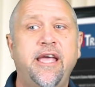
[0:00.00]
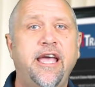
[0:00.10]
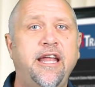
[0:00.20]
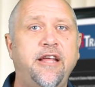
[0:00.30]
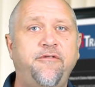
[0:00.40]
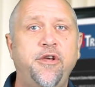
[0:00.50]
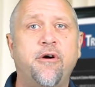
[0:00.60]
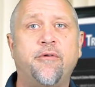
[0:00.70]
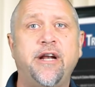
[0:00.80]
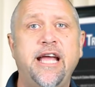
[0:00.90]
And if you
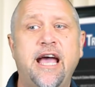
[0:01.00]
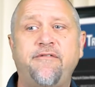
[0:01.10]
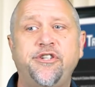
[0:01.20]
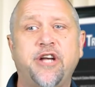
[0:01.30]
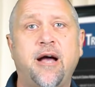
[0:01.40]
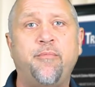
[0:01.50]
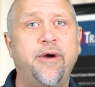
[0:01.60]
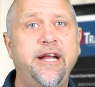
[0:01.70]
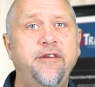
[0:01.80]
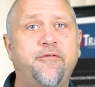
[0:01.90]
already have a job
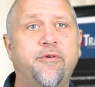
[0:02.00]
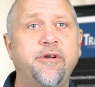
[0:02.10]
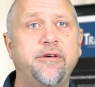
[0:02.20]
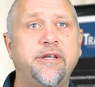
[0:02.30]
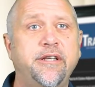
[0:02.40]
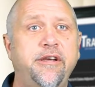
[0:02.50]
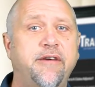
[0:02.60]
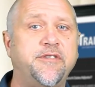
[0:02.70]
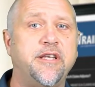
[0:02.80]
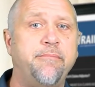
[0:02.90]
waiting for you and you
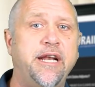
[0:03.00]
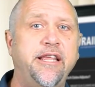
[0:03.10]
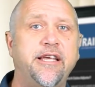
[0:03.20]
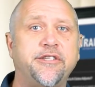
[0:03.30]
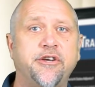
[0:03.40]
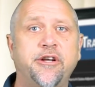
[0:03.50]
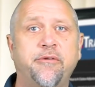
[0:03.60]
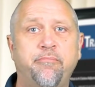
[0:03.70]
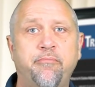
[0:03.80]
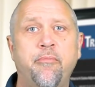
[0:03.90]
have somebody that's going
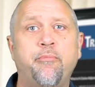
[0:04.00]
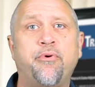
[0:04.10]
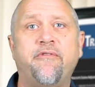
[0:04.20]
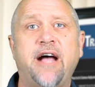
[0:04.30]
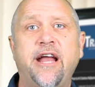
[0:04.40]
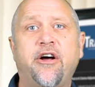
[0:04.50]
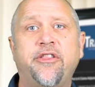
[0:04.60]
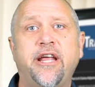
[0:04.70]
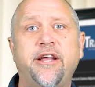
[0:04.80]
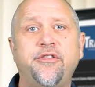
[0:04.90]
to provide all
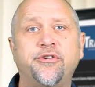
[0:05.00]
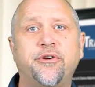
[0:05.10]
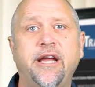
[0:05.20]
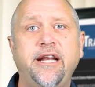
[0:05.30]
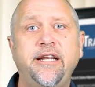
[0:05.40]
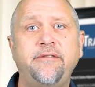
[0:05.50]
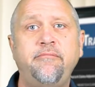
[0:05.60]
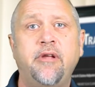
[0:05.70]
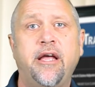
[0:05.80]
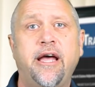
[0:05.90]
that other training
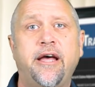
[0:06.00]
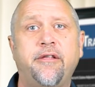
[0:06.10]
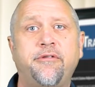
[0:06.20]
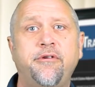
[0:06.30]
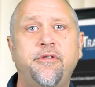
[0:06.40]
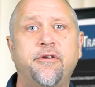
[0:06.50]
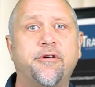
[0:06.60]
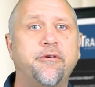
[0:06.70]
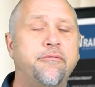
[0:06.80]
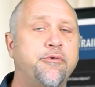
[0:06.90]
through their
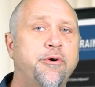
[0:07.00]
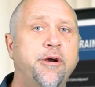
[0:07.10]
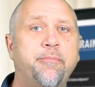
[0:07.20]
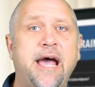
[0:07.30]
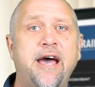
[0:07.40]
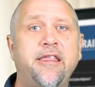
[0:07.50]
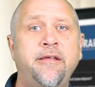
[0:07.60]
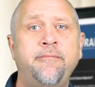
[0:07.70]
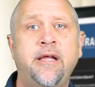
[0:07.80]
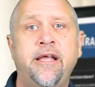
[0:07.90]
career path,
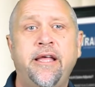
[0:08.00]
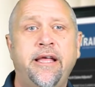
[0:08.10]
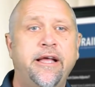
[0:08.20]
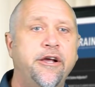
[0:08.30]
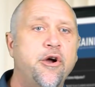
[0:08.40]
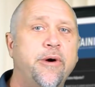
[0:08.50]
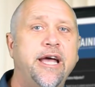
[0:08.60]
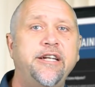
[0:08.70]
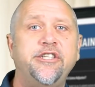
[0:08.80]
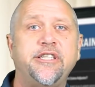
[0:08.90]
go
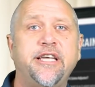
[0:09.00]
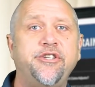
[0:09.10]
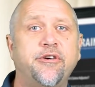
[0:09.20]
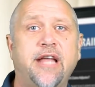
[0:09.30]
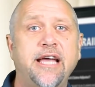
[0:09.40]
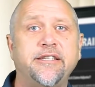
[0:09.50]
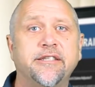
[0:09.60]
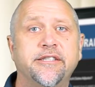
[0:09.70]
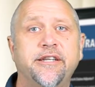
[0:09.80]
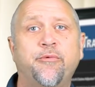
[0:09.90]
ahead and just get your
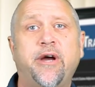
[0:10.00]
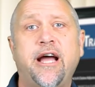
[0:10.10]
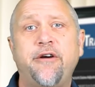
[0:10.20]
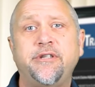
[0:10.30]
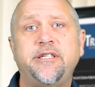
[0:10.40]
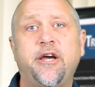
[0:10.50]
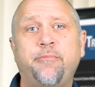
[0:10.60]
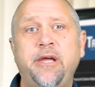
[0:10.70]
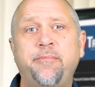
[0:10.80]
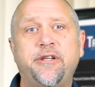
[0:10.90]
license. And what I always tell
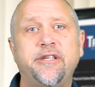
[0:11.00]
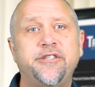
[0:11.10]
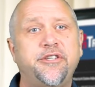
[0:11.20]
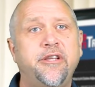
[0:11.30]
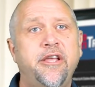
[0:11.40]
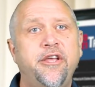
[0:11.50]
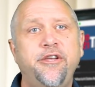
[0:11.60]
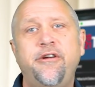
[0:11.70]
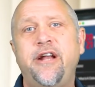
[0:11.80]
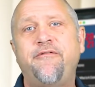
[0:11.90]
people is,
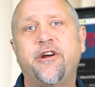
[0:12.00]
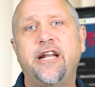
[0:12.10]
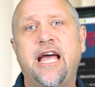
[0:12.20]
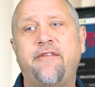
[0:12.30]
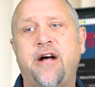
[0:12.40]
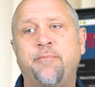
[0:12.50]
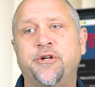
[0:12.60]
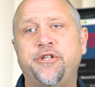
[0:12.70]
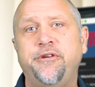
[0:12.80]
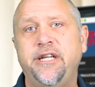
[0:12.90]
you're never going to have
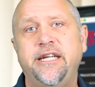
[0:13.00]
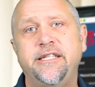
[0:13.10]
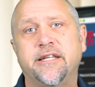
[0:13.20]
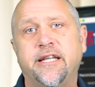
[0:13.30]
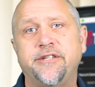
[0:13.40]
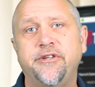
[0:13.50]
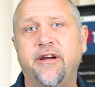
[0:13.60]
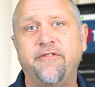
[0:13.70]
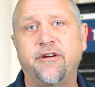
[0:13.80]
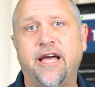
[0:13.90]
opportunities unless you
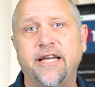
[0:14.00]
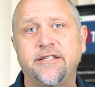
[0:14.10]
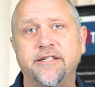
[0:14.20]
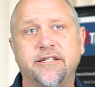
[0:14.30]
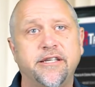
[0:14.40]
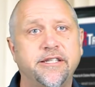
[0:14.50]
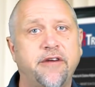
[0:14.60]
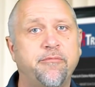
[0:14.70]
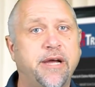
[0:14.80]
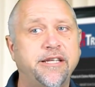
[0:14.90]
have your license, because
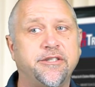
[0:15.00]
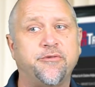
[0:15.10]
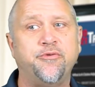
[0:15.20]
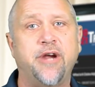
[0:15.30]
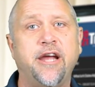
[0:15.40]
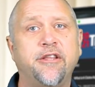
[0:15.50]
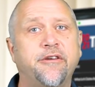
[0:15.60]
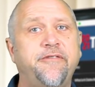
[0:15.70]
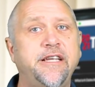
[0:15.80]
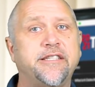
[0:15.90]
everybody's dragging
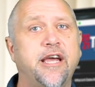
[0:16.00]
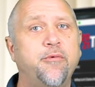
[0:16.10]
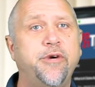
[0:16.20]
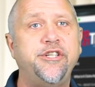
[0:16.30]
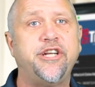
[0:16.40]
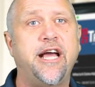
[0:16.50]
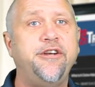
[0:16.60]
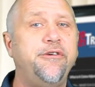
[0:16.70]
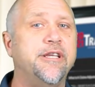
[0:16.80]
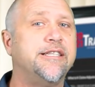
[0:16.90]
their feet saying, when should I
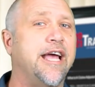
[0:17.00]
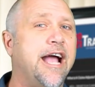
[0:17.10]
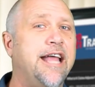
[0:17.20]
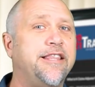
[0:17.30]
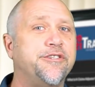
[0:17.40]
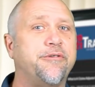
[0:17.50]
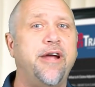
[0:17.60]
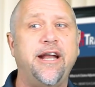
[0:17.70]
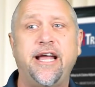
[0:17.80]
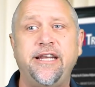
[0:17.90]
do this? I got this
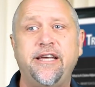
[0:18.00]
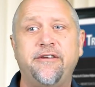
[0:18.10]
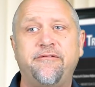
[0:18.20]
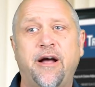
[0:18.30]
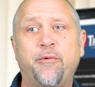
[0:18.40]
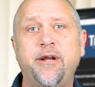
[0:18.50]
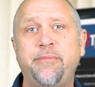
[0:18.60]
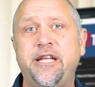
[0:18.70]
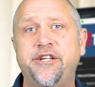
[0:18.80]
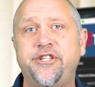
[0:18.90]
great idea of I want to
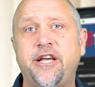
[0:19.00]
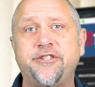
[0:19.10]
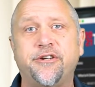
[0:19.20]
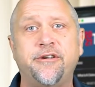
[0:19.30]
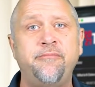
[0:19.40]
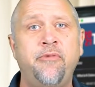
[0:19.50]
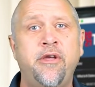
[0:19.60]
be an adjuster.